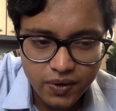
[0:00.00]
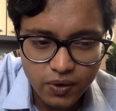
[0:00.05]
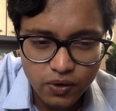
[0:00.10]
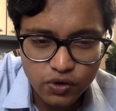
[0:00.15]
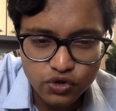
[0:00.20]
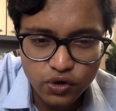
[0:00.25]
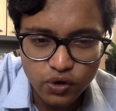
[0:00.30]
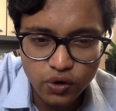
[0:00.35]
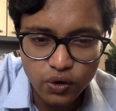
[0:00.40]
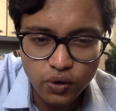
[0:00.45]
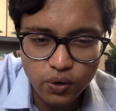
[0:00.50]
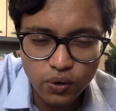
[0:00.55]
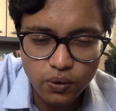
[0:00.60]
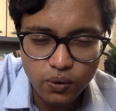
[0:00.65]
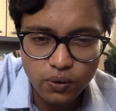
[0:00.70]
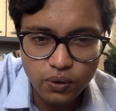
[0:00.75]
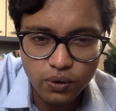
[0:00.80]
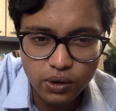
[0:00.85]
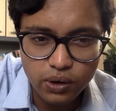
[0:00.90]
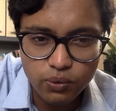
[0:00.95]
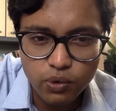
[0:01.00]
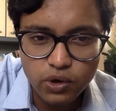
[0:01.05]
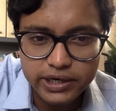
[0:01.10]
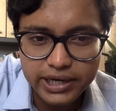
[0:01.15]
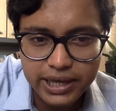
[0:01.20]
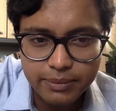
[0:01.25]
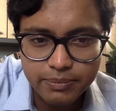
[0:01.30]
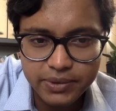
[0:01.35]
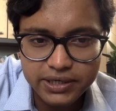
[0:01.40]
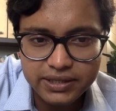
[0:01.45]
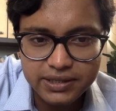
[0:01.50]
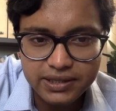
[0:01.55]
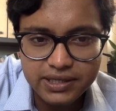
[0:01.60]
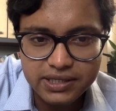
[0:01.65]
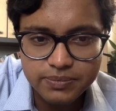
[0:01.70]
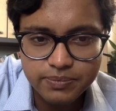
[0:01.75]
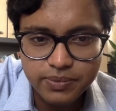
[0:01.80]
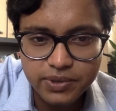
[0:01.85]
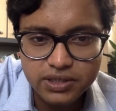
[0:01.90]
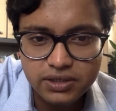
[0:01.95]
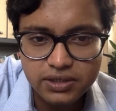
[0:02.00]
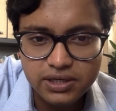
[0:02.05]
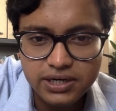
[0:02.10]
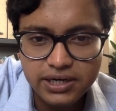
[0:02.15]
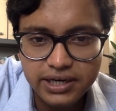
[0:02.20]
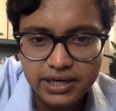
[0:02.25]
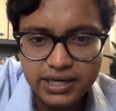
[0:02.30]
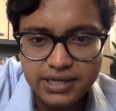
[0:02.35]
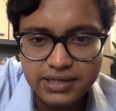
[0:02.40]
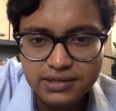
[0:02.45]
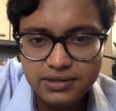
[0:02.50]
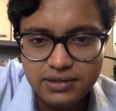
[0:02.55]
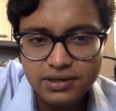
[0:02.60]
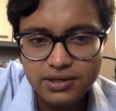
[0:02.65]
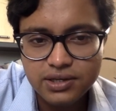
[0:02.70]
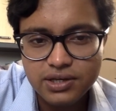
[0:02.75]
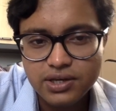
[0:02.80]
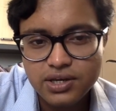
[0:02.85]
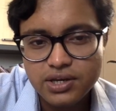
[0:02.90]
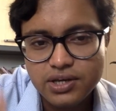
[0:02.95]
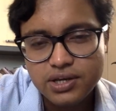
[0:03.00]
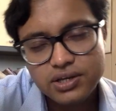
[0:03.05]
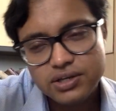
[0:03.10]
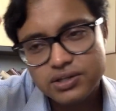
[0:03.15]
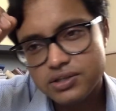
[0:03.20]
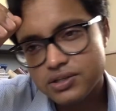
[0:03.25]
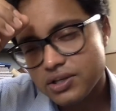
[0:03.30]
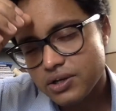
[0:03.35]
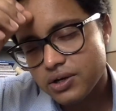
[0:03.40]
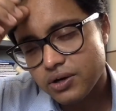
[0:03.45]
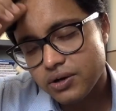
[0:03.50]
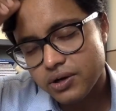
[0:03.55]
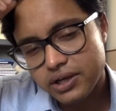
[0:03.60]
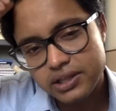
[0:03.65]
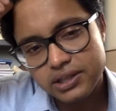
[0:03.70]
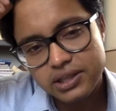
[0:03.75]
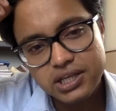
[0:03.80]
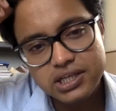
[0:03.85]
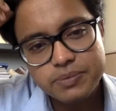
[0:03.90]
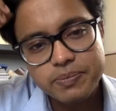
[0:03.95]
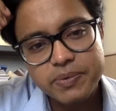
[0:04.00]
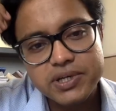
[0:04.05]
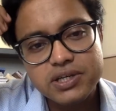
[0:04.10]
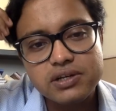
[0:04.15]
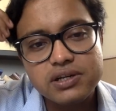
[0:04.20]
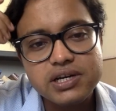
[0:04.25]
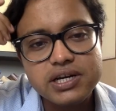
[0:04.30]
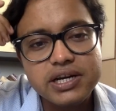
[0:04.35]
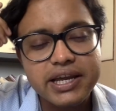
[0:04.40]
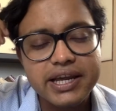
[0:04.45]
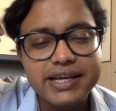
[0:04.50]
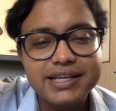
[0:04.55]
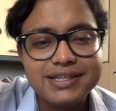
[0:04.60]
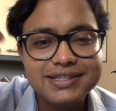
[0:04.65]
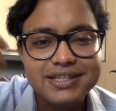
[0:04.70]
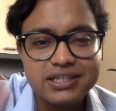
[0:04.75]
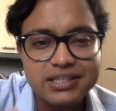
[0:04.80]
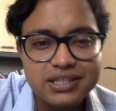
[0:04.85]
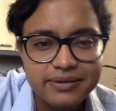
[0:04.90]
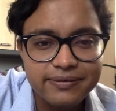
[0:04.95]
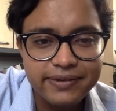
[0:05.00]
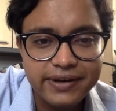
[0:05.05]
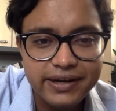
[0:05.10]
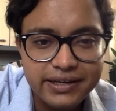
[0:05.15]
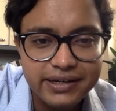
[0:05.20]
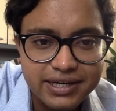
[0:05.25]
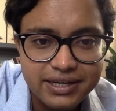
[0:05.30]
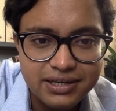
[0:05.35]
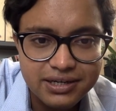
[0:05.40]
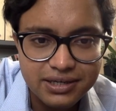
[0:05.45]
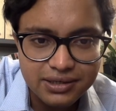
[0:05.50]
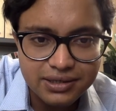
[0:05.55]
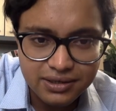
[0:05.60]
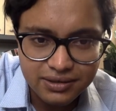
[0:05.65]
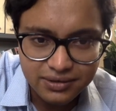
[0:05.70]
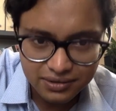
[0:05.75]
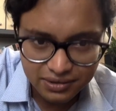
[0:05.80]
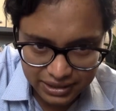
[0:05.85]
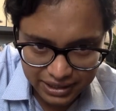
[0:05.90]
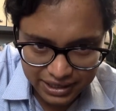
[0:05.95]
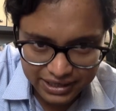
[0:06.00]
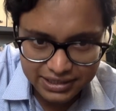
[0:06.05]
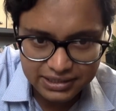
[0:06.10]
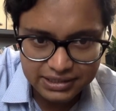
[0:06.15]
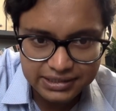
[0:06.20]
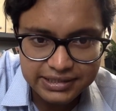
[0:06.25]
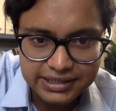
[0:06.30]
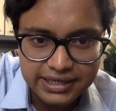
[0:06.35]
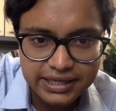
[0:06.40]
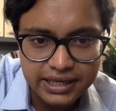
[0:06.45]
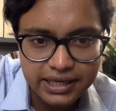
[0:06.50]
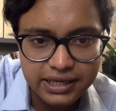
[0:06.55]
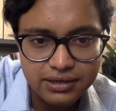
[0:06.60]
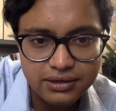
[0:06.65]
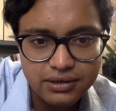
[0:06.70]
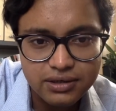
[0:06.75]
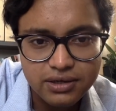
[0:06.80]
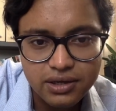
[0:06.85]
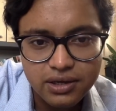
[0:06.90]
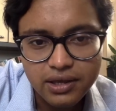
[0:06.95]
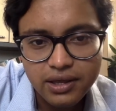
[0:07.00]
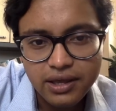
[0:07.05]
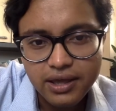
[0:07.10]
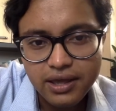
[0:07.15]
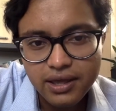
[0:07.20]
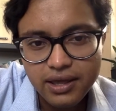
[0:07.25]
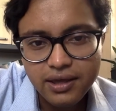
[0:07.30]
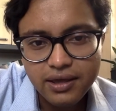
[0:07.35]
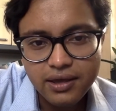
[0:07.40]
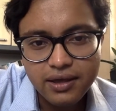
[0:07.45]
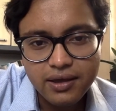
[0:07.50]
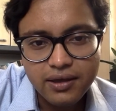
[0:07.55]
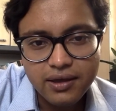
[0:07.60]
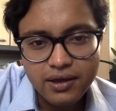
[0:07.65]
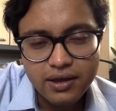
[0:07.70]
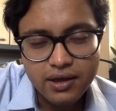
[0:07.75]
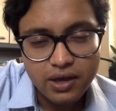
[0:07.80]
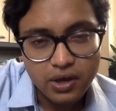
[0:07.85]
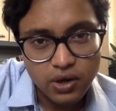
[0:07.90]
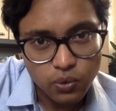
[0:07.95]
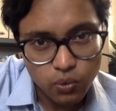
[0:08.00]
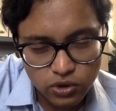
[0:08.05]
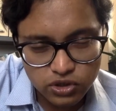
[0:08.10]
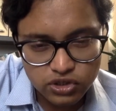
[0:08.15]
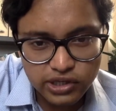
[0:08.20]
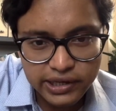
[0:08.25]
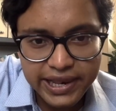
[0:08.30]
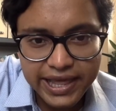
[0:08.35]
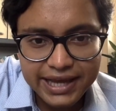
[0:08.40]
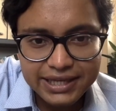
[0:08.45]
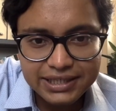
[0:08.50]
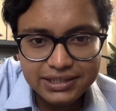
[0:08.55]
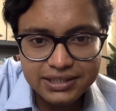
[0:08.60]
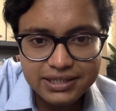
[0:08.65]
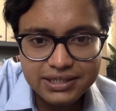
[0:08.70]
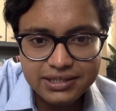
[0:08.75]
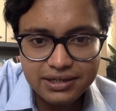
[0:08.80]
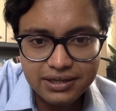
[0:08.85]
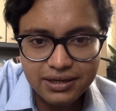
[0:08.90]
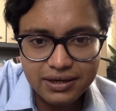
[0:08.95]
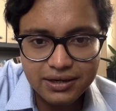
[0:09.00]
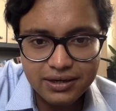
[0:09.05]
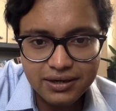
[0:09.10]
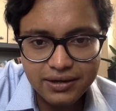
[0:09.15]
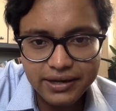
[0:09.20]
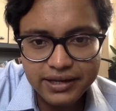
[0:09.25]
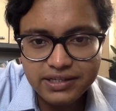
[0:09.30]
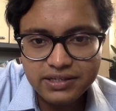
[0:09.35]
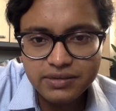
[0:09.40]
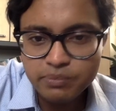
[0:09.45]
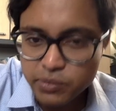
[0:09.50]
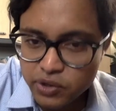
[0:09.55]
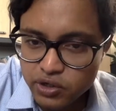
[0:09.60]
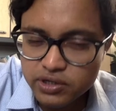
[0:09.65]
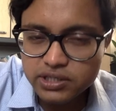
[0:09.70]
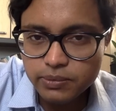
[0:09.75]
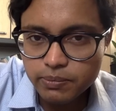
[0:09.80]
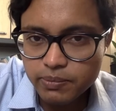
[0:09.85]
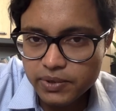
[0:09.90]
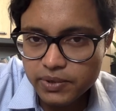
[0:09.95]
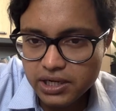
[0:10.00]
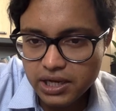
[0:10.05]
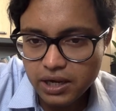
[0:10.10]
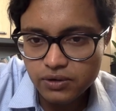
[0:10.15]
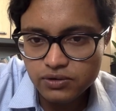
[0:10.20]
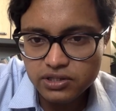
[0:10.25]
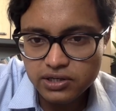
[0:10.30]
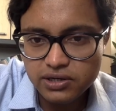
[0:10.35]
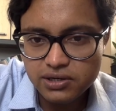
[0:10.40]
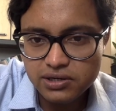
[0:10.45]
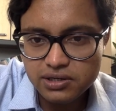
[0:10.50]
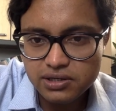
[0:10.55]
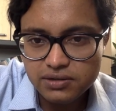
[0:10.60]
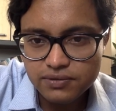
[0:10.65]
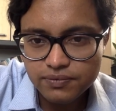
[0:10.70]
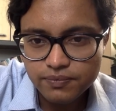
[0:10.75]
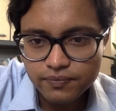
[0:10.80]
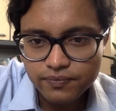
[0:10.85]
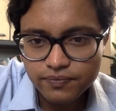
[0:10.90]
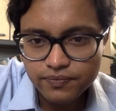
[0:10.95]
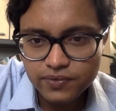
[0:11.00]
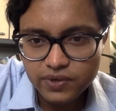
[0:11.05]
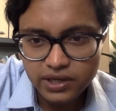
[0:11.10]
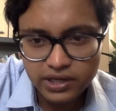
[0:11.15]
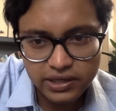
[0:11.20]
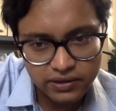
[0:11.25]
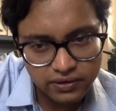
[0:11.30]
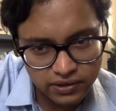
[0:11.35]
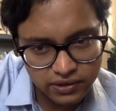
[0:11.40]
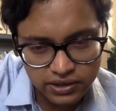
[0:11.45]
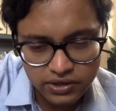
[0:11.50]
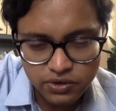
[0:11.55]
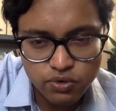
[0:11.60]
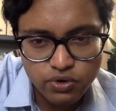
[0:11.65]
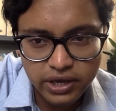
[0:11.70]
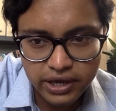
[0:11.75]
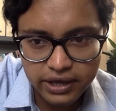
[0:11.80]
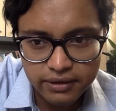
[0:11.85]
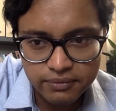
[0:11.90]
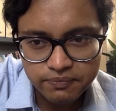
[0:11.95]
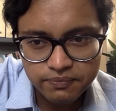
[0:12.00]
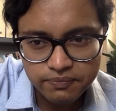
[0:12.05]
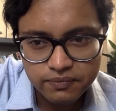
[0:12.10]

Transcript: So what happened in this particular case? So in this particular case, the defendant, that is Deakin, was elected as a municipal councillor in the UK,